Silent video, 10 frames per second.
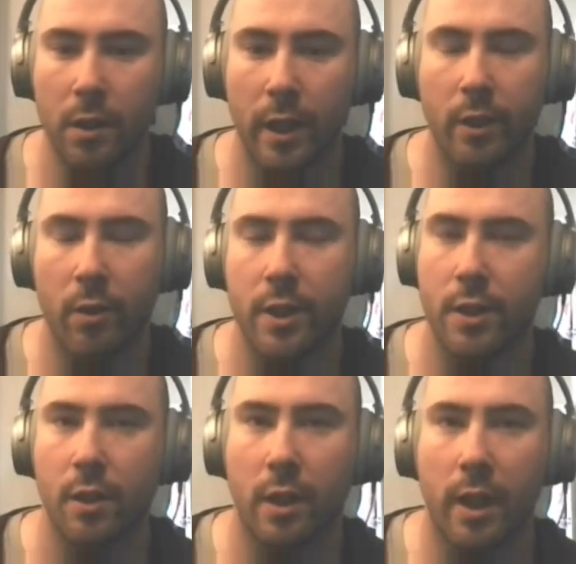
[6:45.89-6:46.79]
I know it
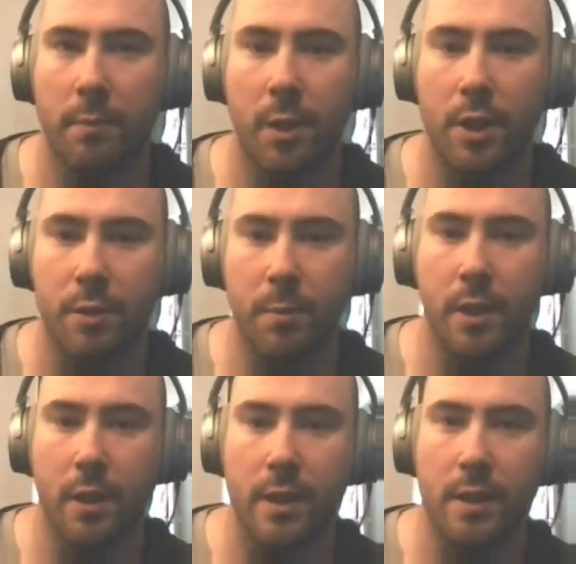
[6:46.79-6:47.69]
doesn't look like much, but
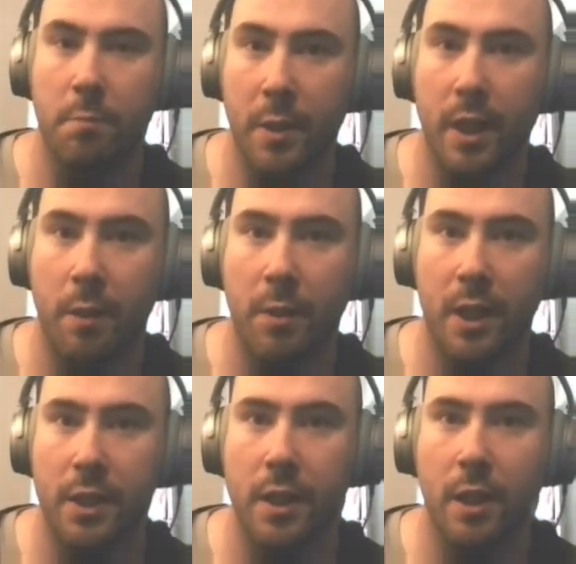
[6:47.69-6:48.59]
it's a big,
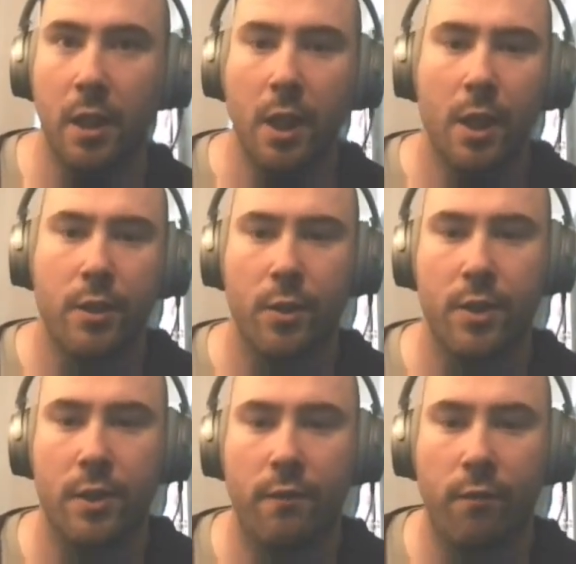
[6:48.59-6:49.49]
big deal. So
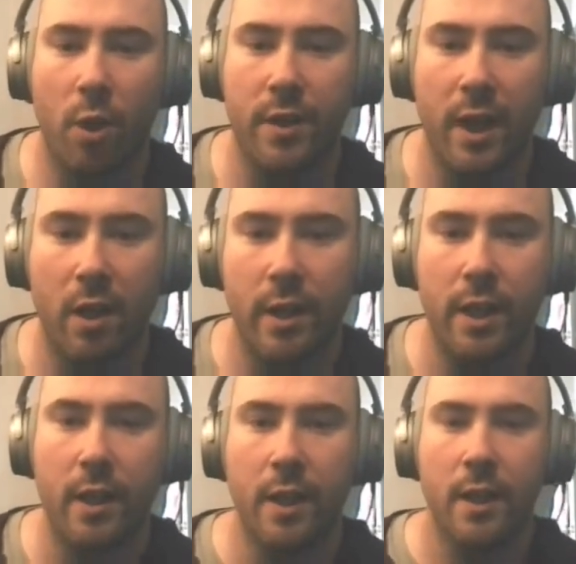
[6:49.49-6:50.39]
this is the 4th area,